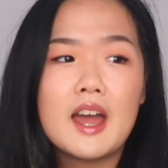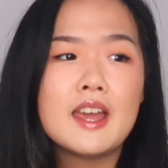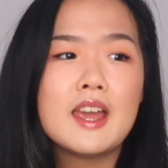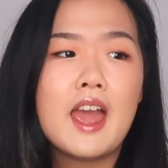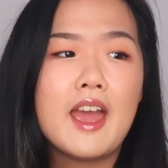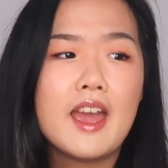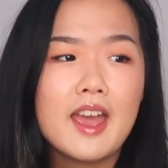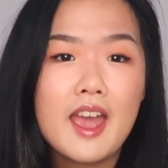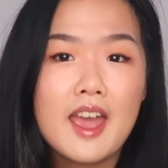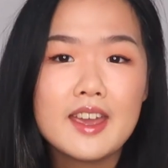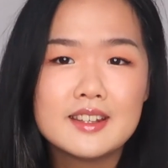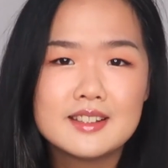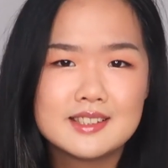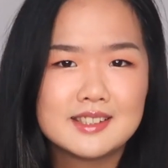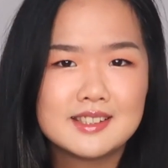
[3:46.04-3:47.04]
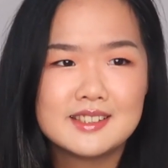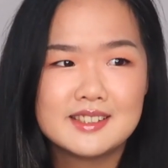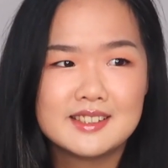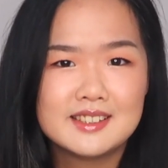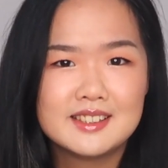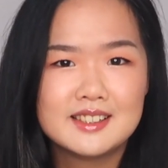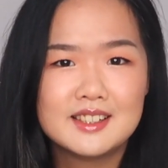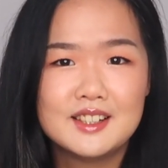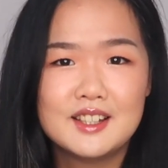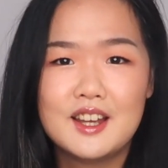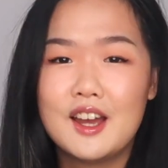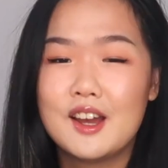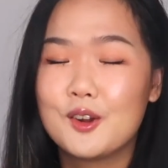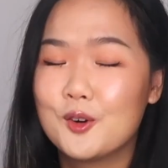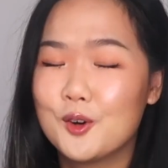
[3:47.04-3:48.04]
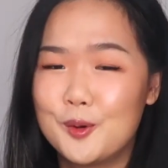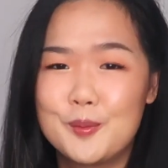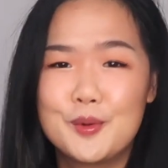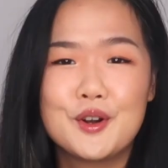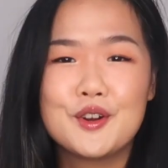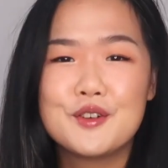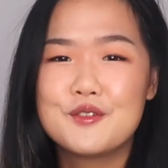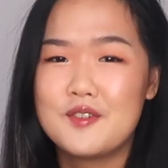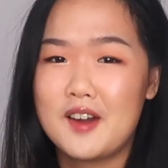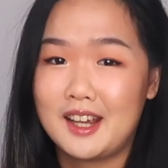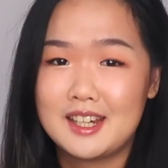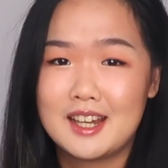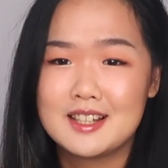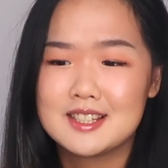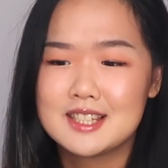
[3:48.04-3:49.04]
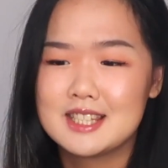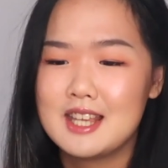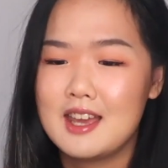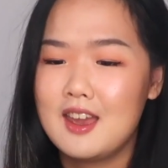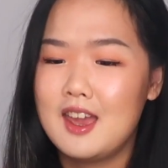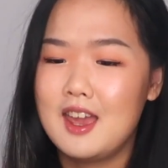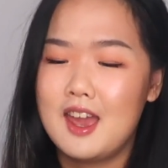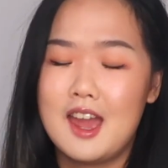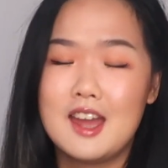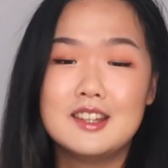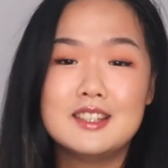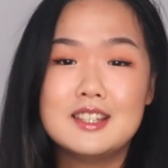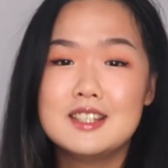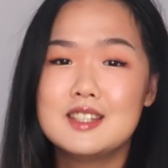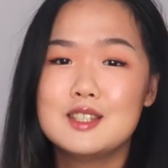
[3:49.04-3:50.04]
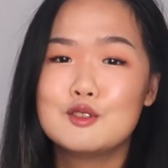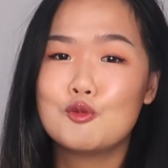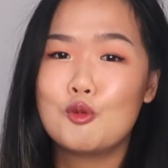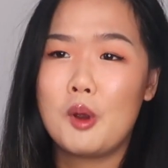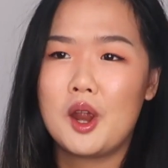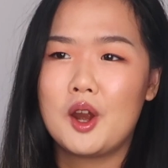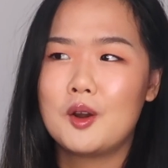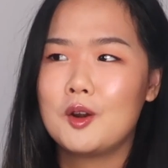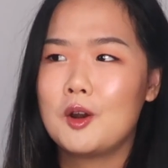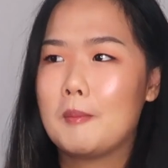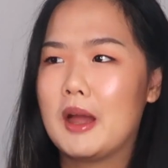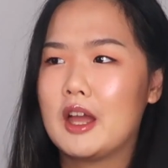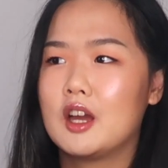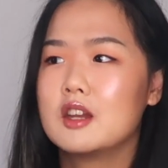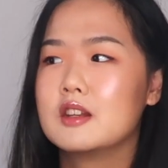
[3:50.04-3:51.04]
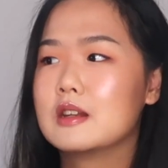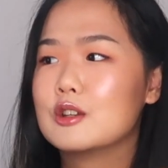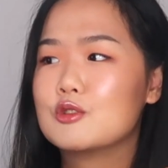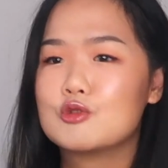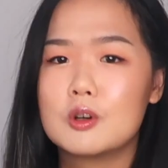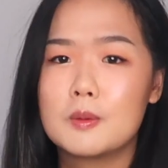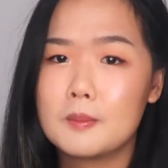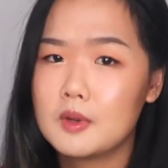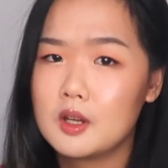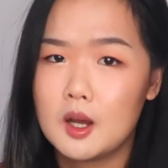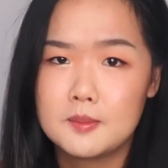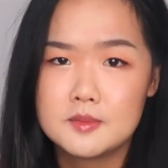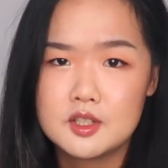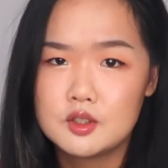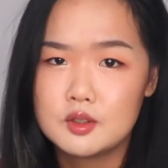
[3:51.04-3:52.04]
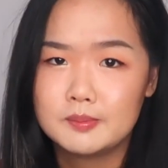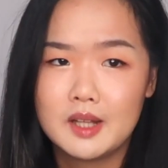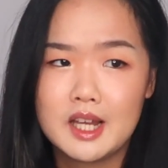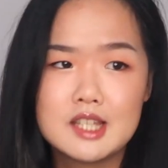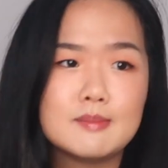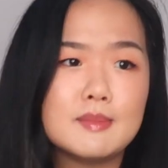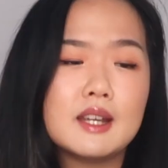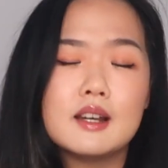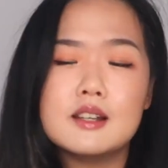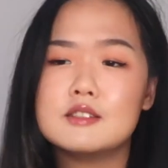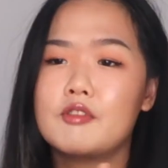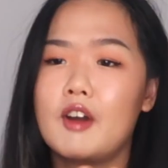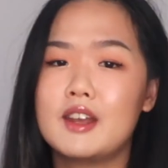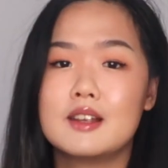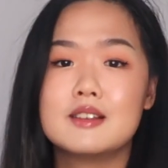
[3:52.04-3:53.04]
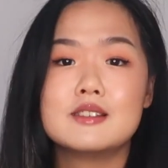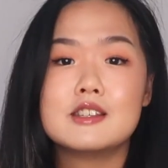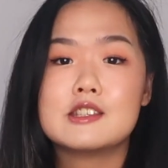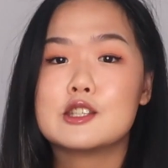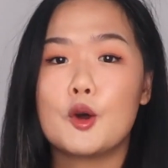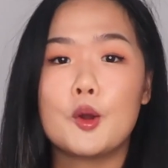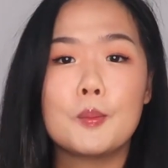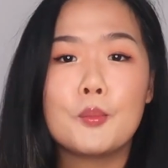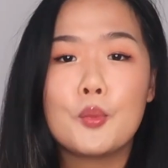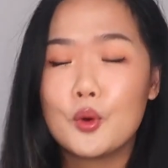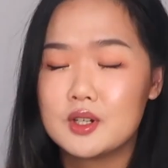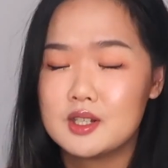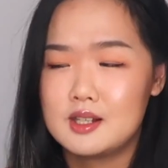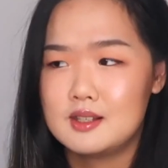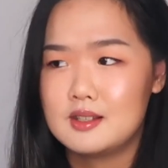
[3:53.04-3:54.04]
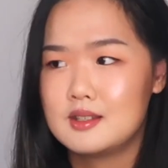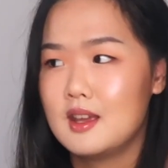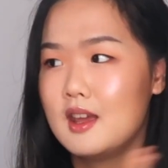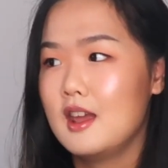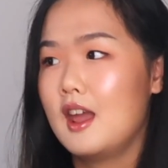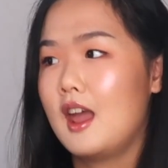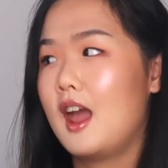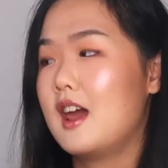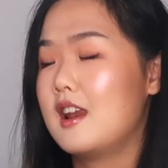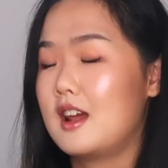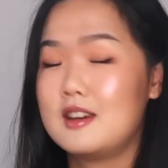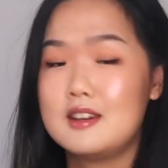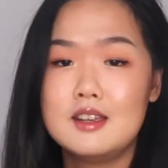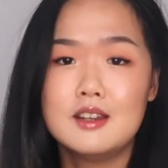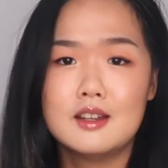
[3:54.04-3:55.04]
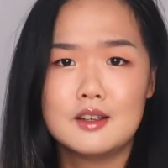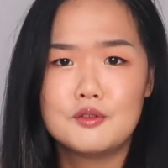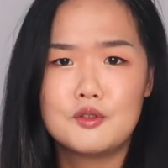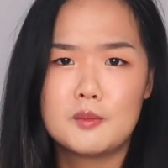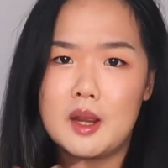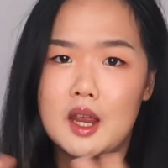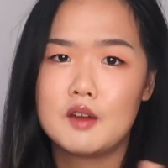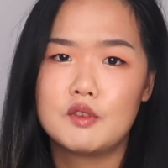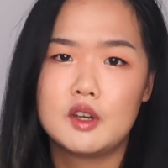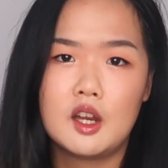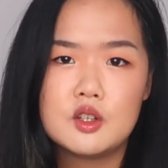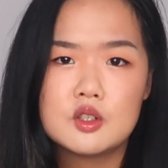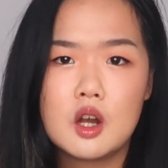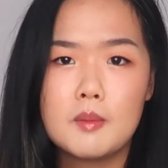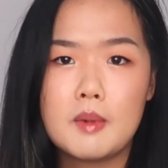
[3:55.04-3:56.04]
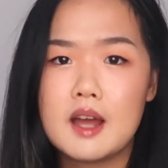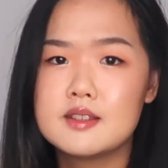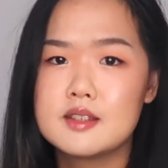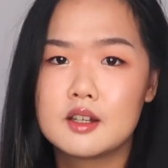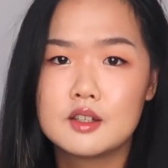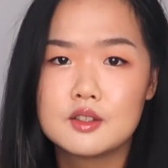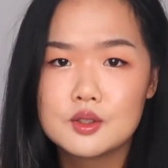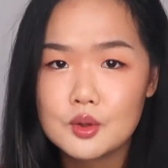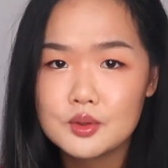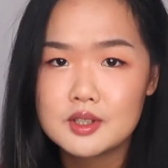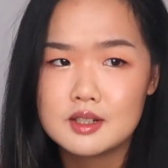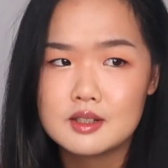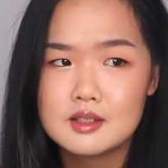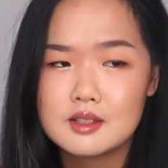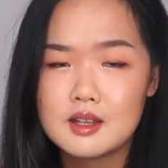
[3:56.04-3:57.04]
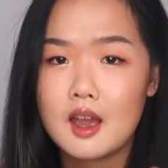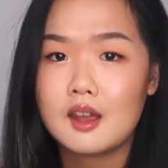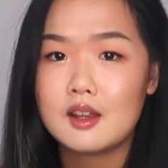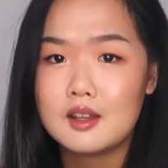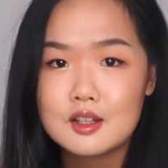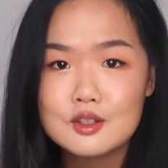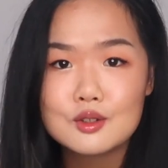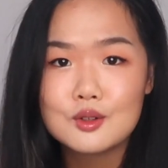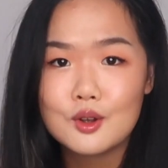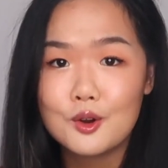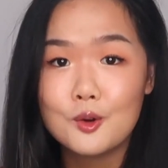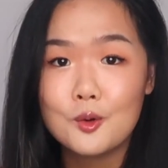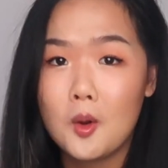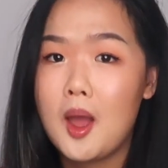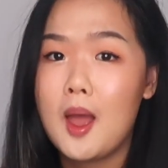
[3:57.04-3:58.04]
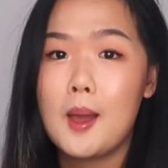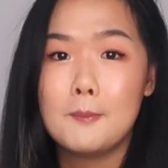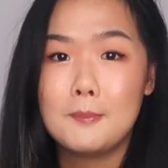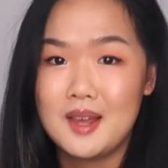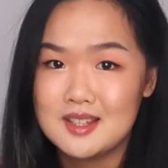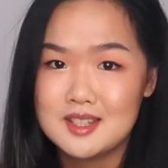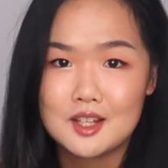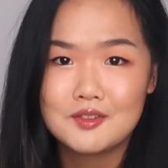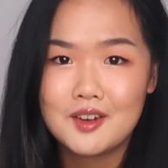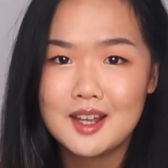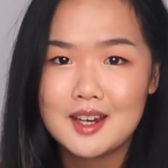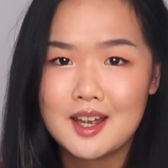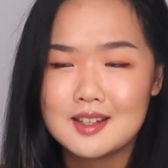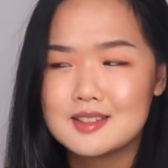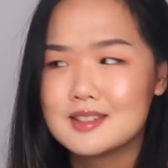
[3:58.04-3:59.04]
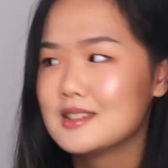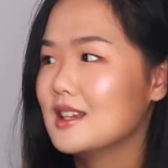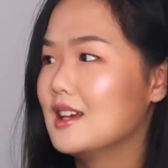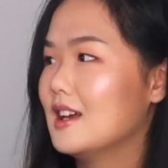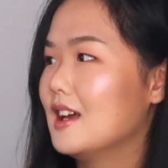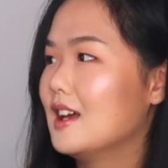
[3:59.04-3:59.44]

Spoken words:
I hate corporate finance. And this is where my conundrum comes into place, because finance is so important and I need it for my everyday job. As a consultant, I need to know basic finance.